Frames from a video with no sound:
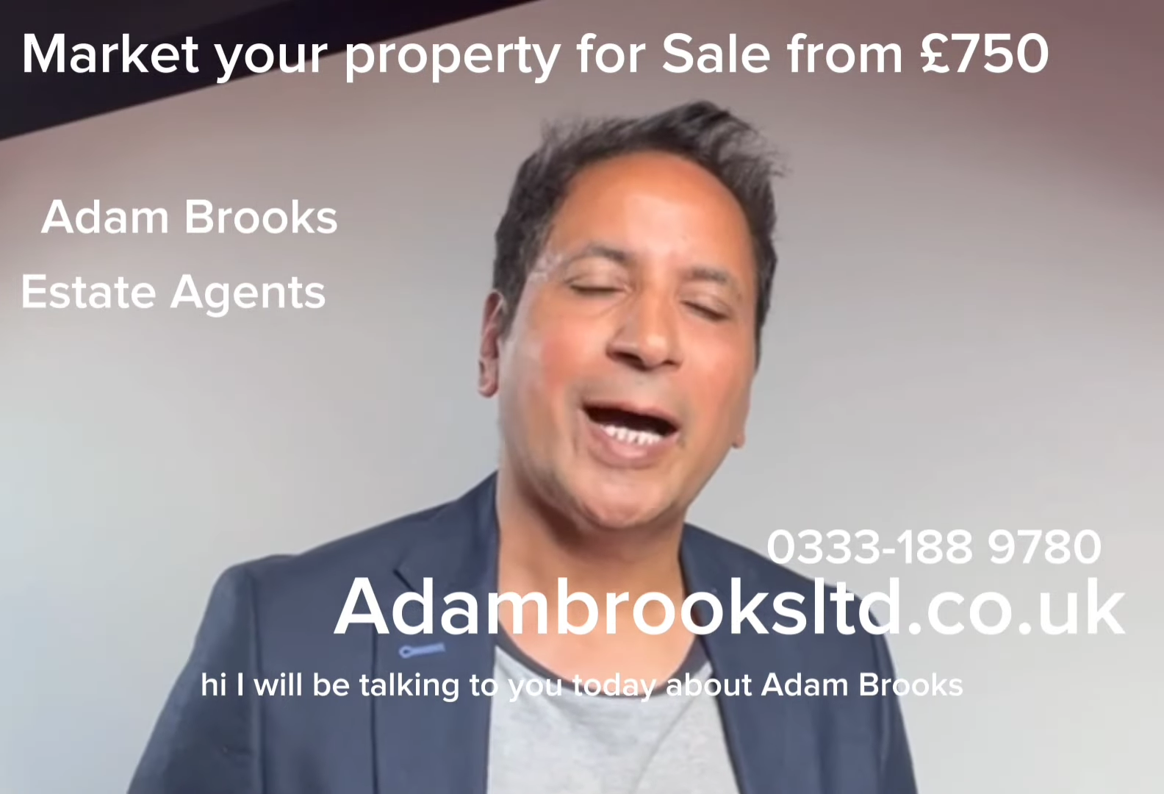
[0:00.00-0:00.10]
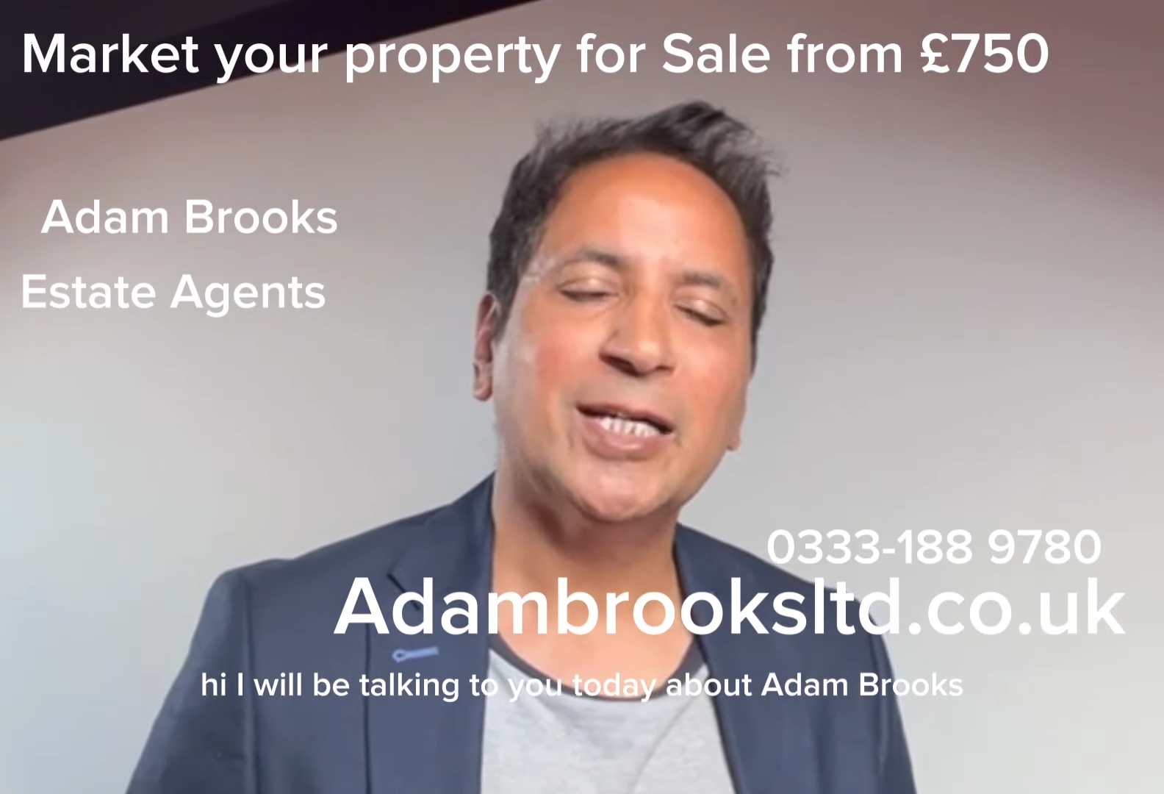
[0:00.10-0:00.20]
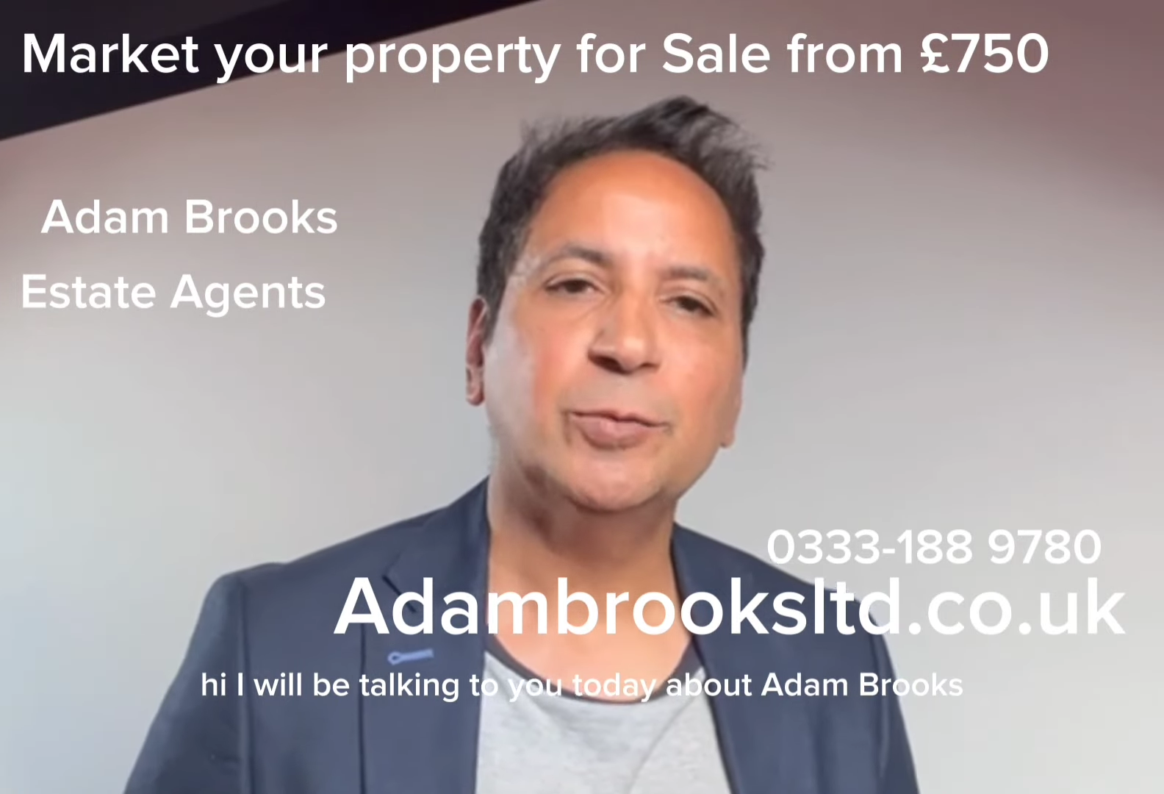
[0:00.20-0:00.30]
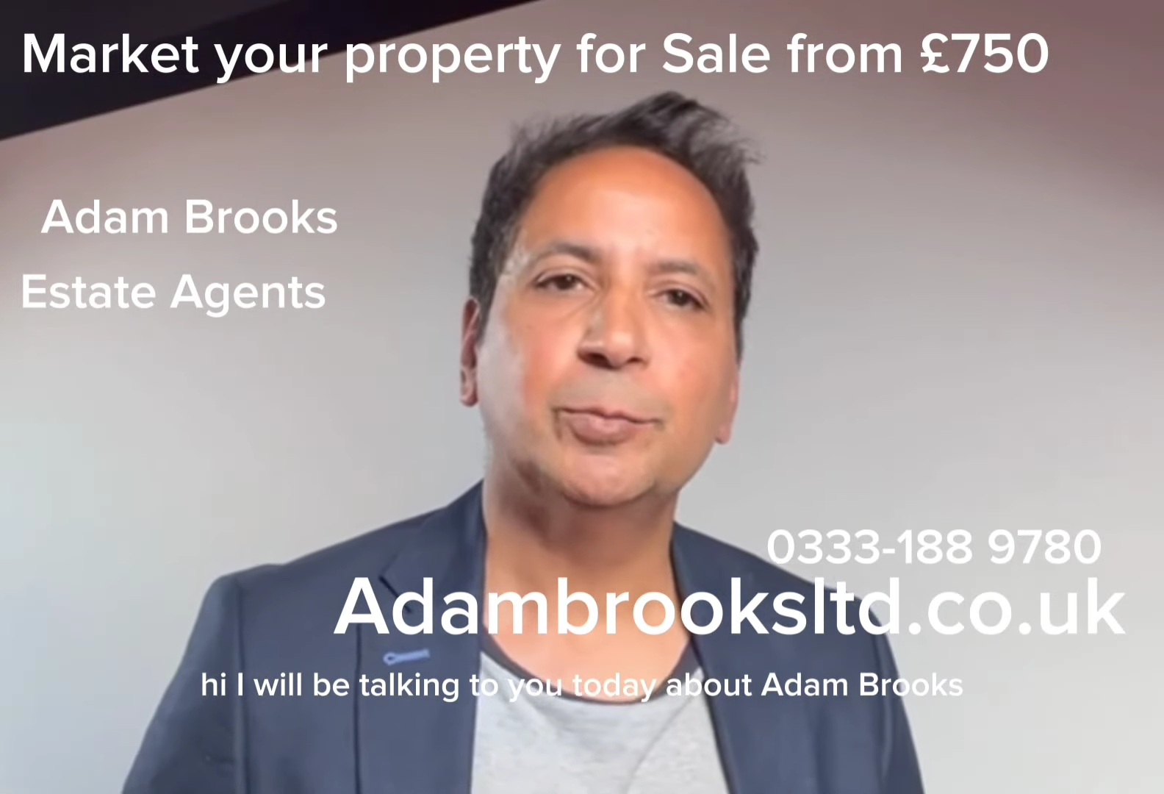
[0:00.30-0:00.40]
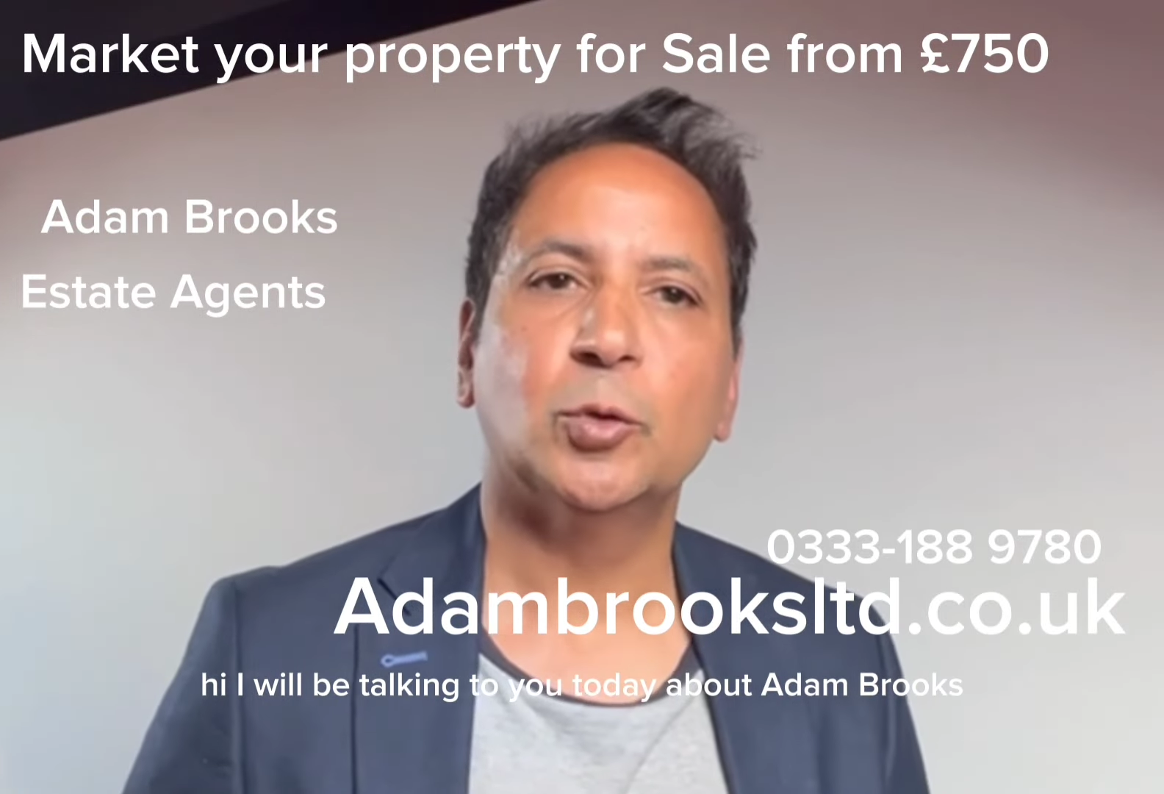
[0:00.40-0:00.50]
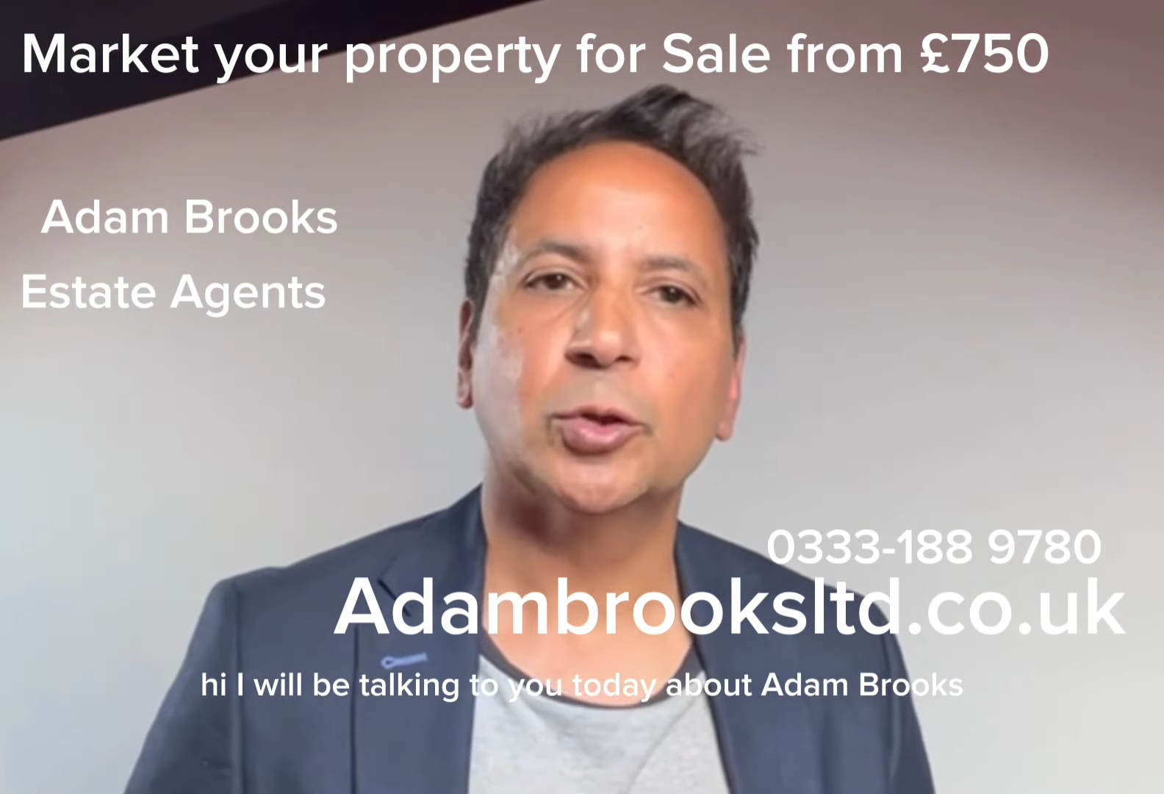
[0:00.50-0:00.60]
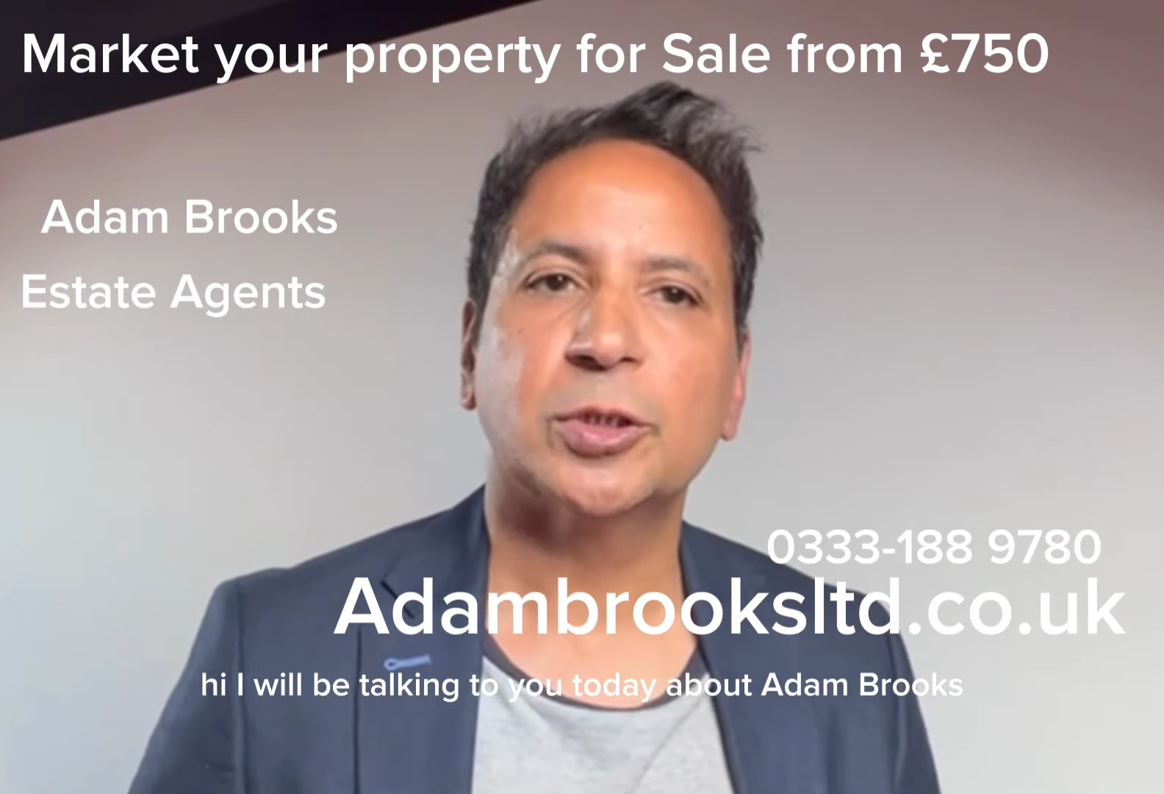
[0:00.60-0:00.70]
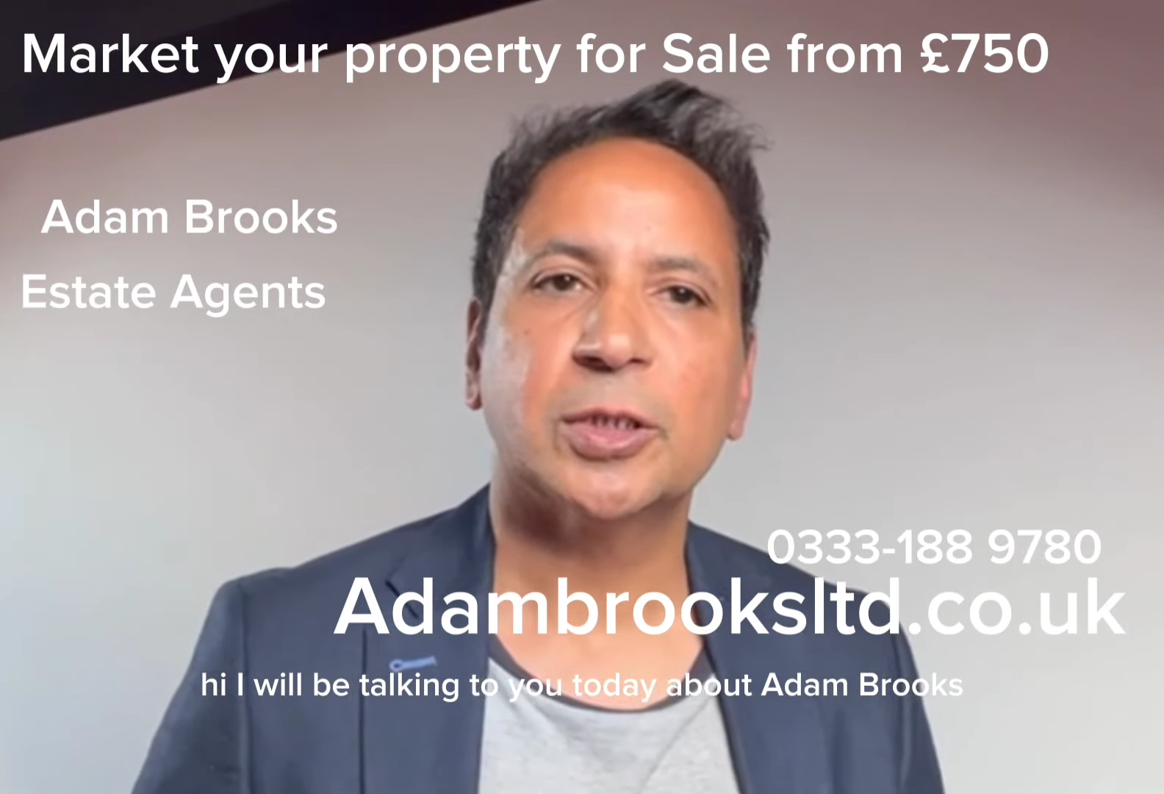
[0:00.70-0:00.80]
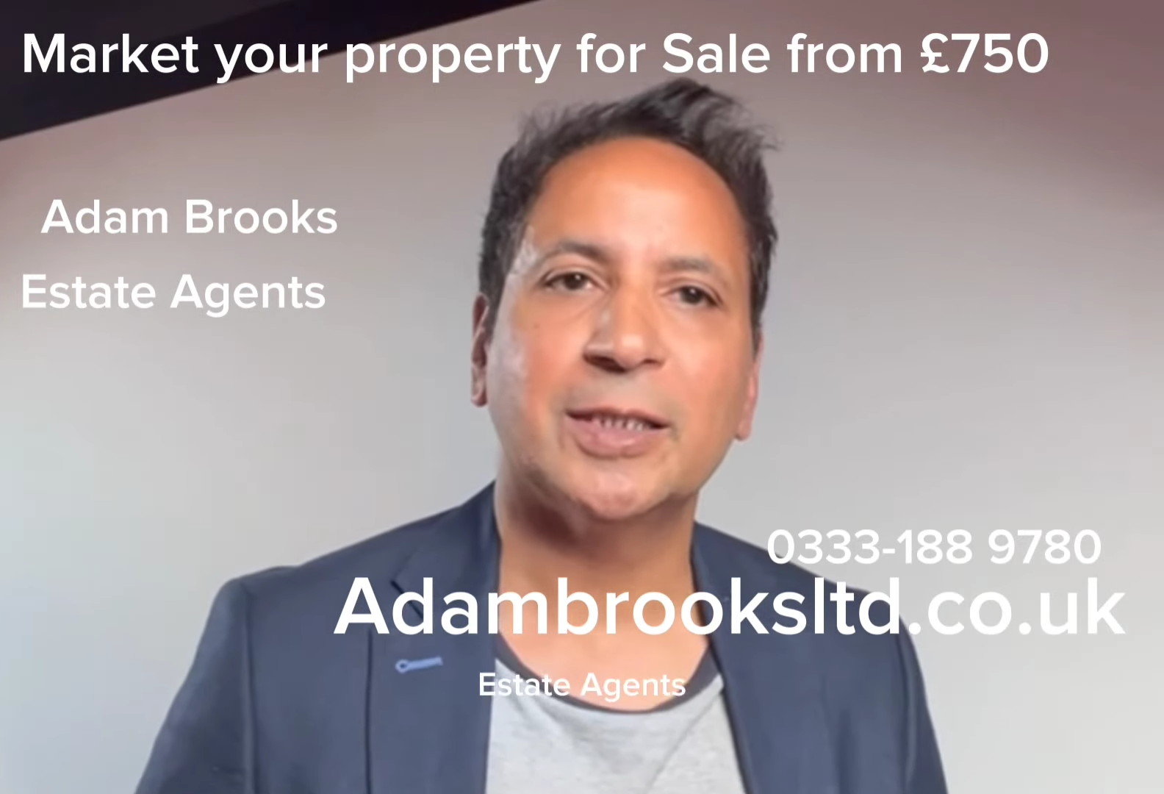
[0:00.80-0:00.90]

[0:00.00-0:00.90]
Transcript: Adam Brooks